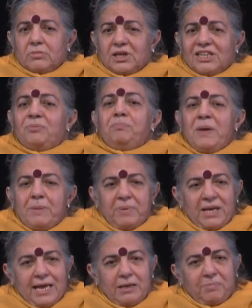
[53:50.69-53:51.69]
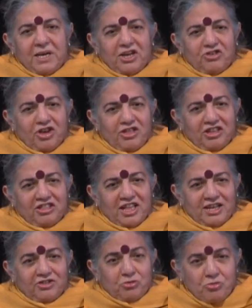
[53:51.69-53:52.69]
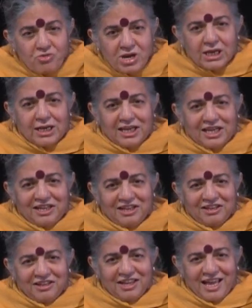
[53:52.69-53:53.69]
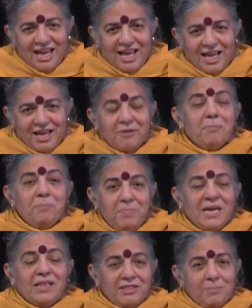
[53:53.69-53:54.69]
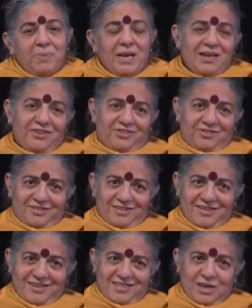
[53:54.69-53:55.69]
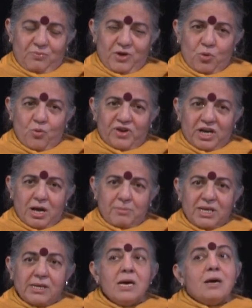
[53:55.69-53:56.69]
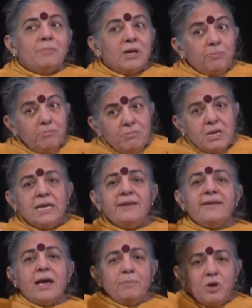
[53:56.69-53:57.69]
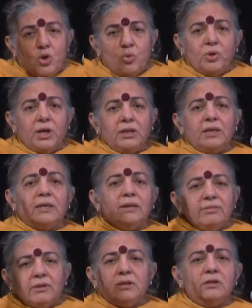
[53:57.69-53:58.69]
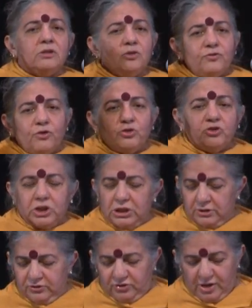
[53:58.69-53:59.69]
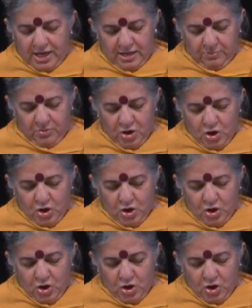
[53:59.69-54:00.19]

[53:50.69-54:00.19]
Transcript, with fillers: it's people helping each other that has really been the place that we overcome it. But meantime, knowing that in 30 to 40 years' time,